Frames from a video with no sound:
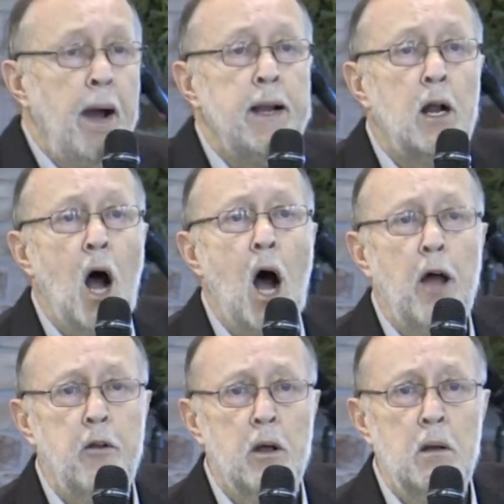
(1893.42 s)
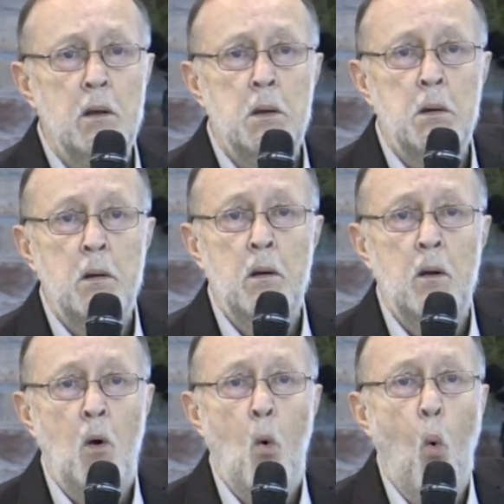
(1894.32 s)
God,
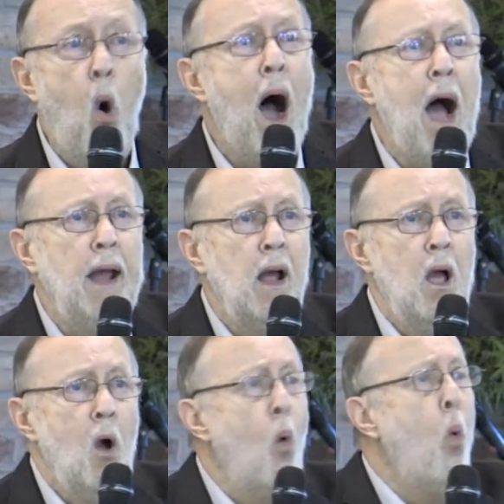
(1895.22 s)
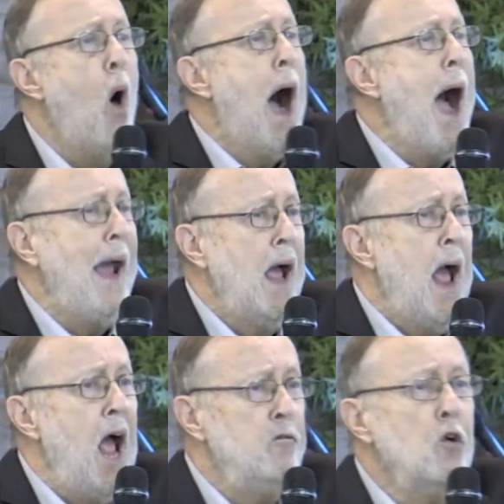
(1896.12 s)
why
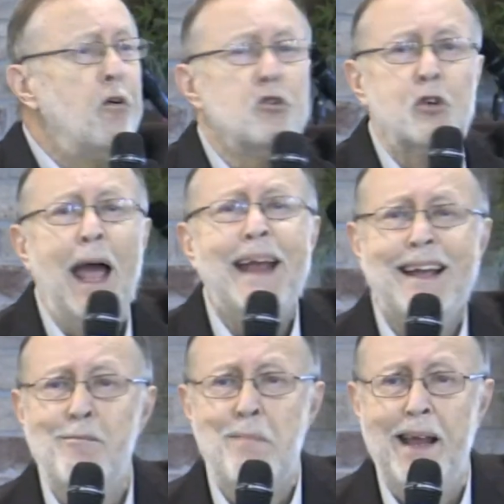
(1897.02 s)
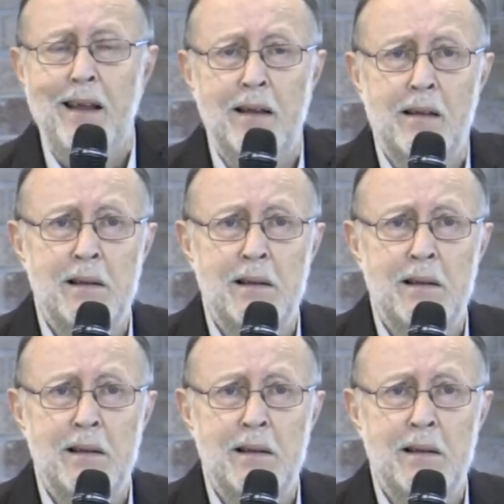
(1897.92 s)
have you forsaken me?